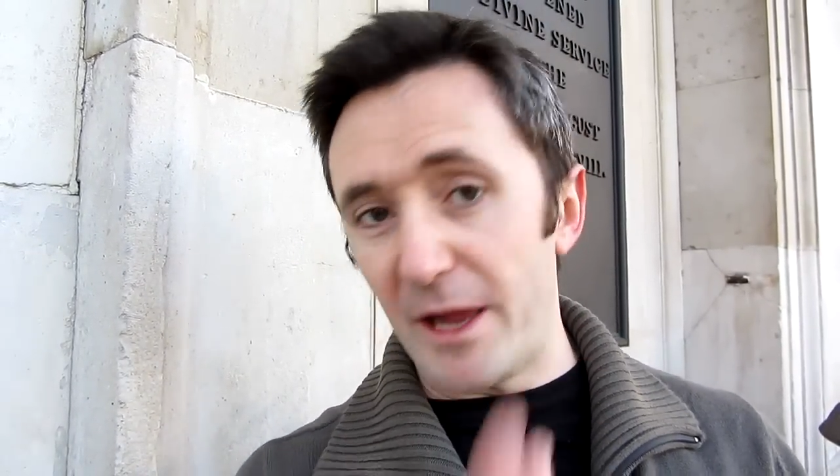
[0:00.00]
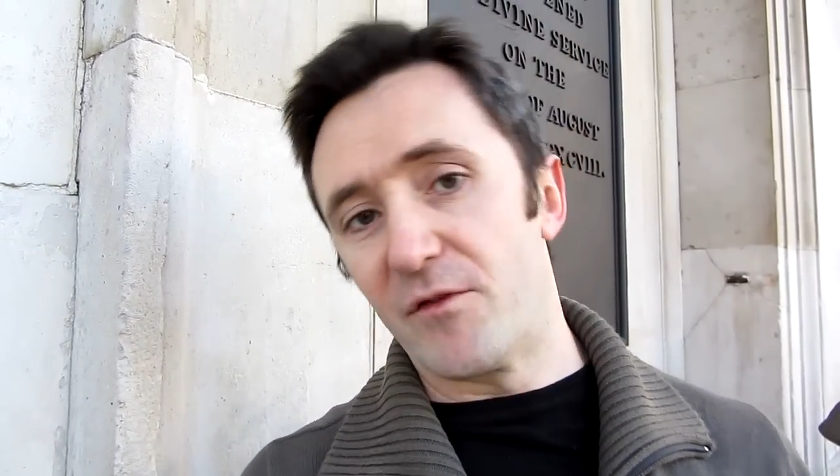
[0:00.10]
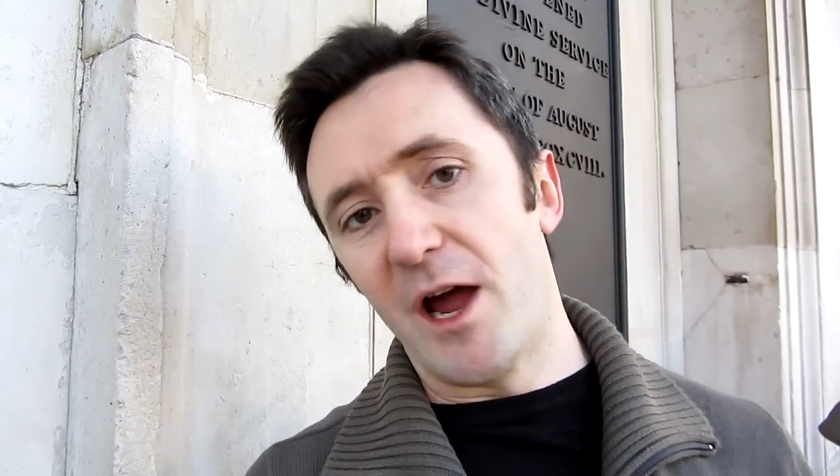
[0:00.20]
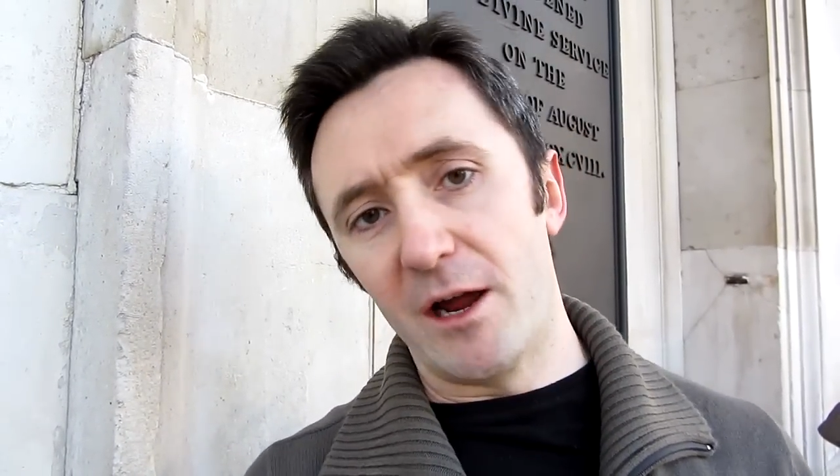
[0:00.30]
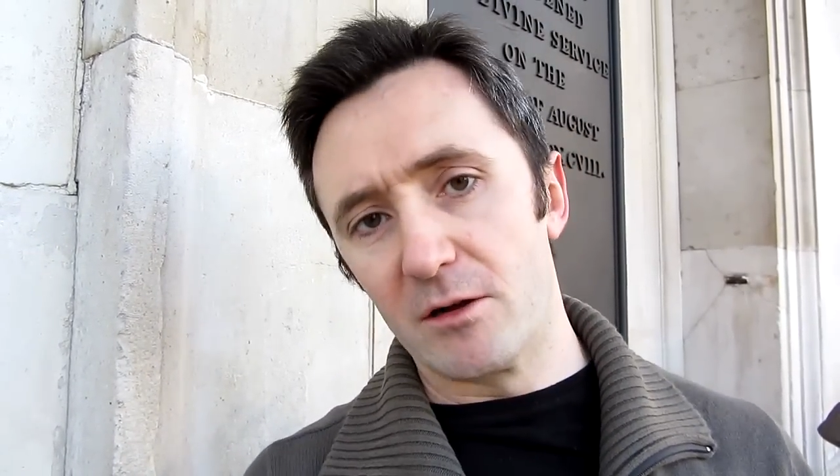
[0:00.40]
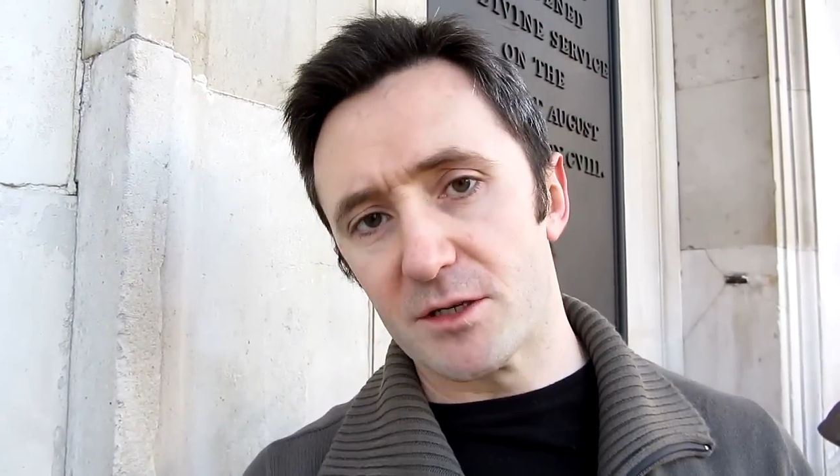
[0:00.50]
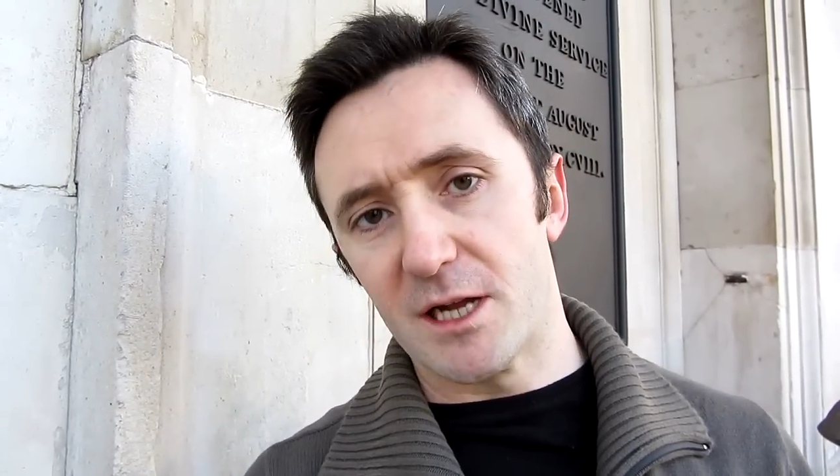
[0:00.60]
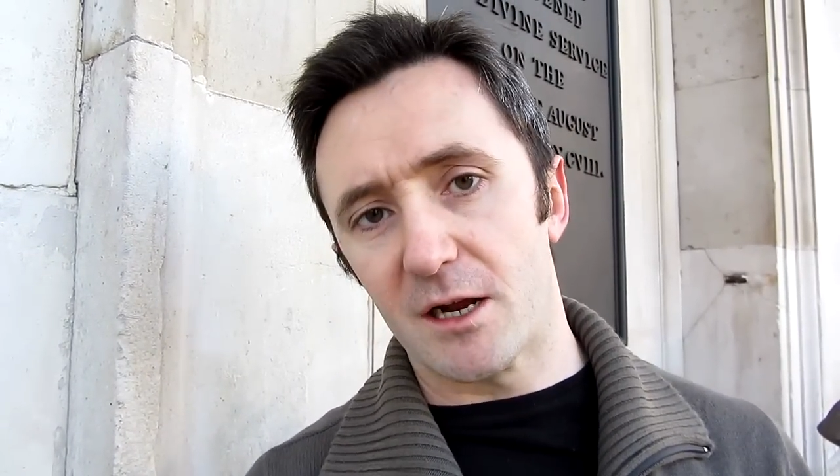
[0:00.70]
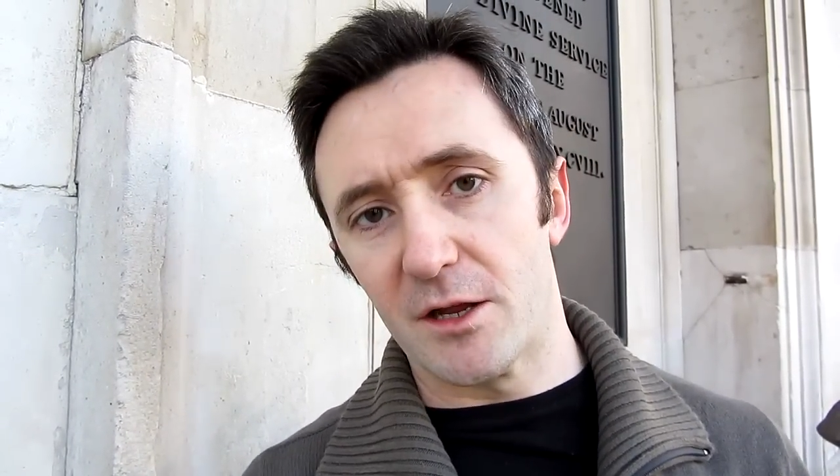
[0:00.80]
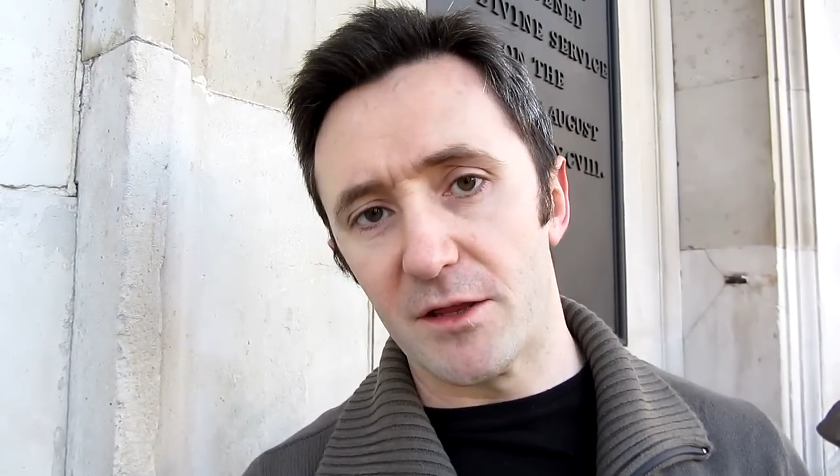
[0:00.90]
bed of nails
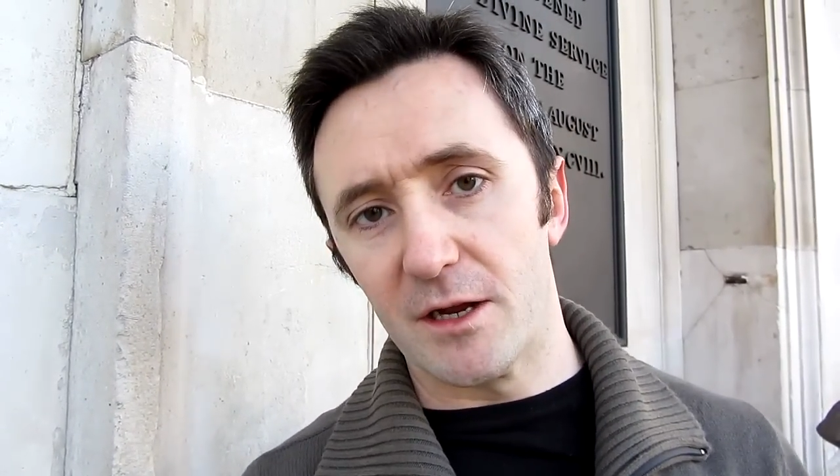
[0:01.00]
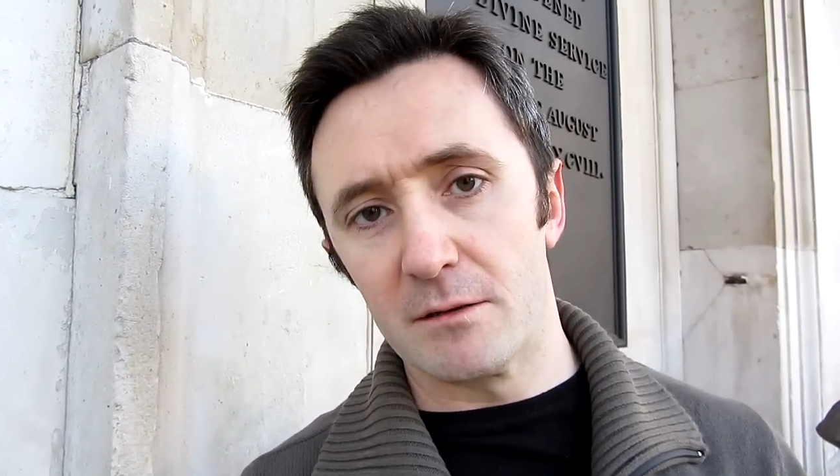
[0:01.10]
and that kind of thing.